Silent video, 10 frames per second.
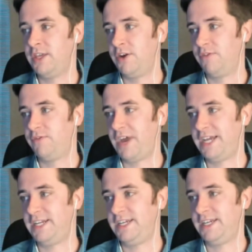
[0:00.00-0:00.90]

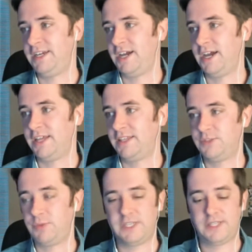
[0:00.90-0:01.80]
finding
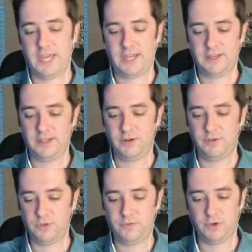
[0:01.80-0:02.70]
these ways that,
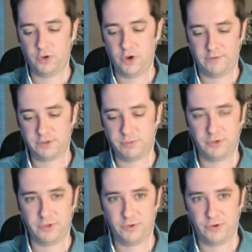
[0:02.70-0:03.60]
you feel
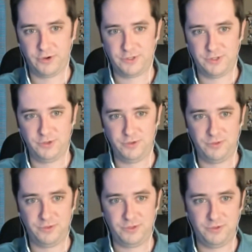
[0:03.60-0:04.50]
comfortable in order
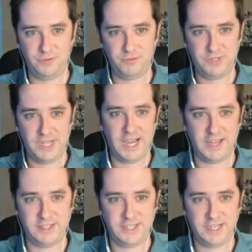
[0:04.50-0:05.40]
to take
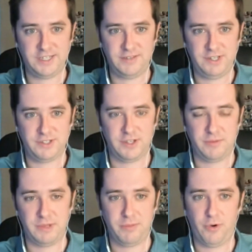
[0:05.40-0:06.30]
on these activities is
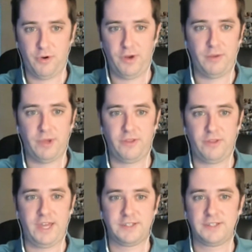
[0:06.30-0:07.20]
going to be important, right? Whether that's